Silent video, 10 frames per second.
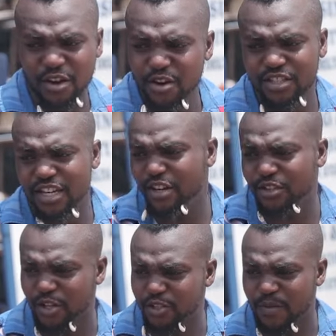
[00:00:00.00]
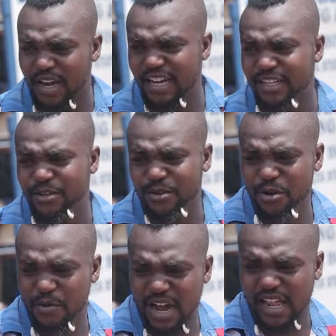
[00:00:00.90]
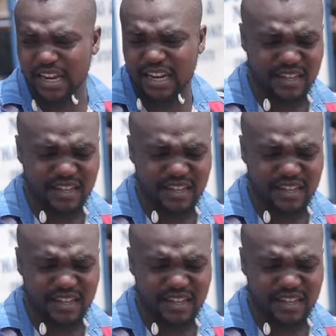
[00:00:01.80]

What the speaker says: don't know, so you don't talk to me, can you? No, why